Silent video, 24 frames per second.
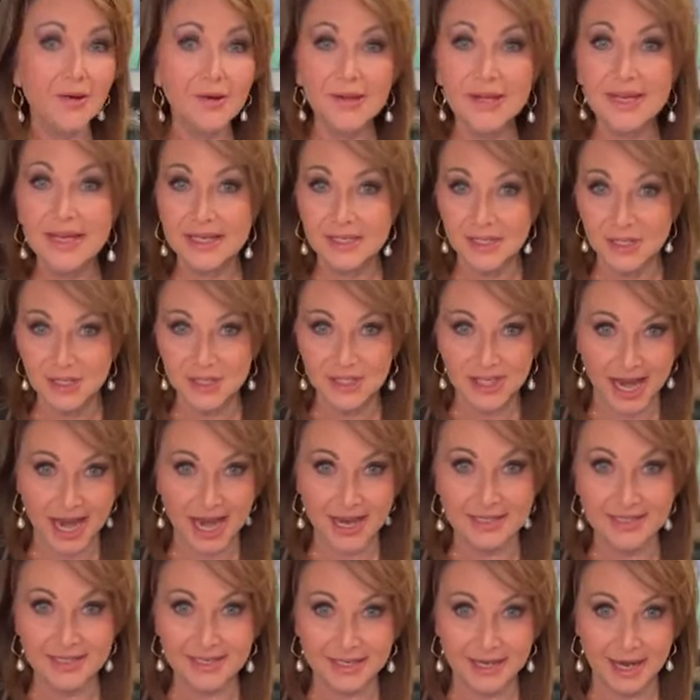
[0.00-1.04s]
how you can
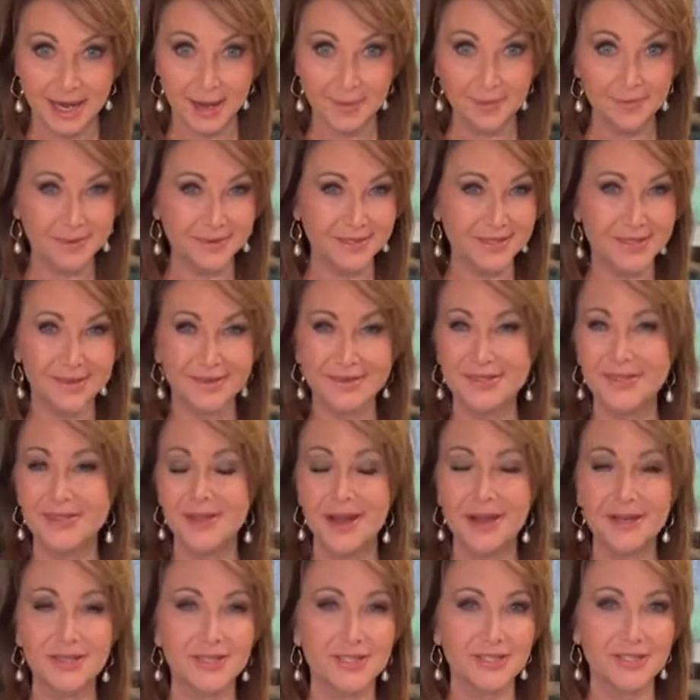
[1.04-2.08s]
jazz it up so it's
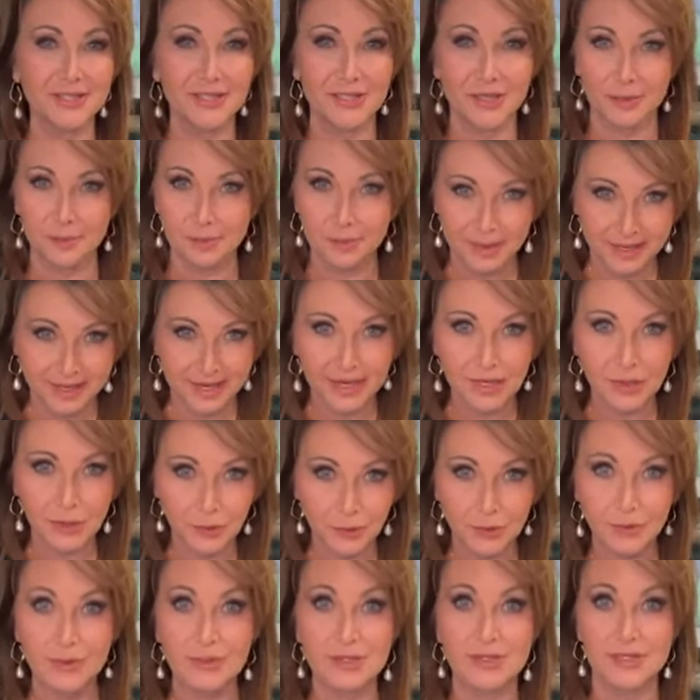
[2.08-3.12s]
not just your plain
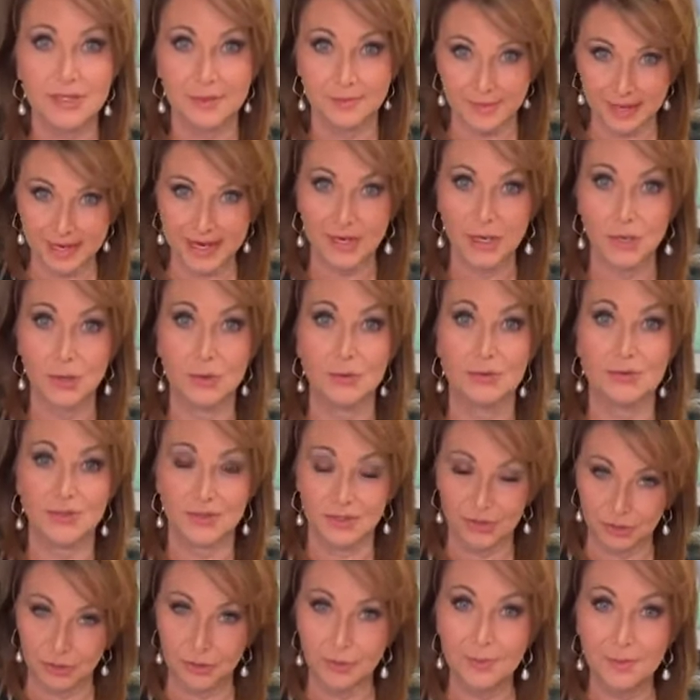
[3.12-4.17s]
old tomato
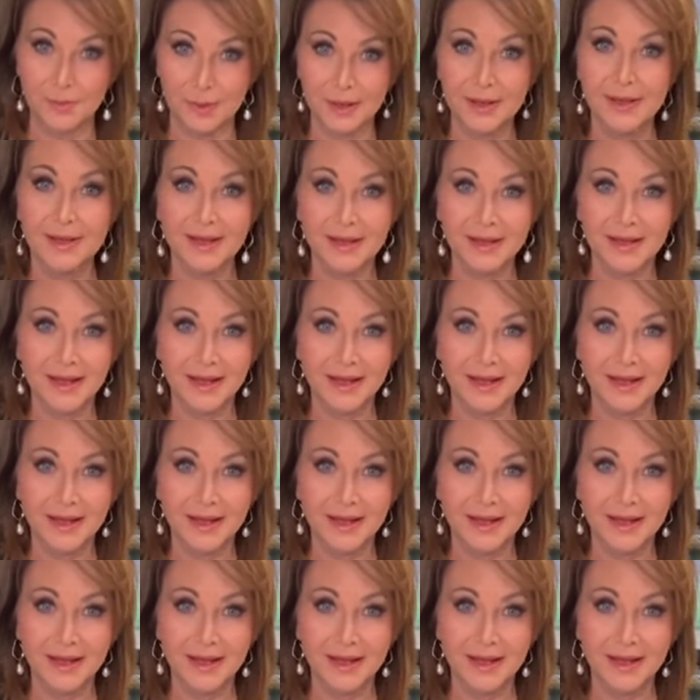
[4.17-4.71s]
soup,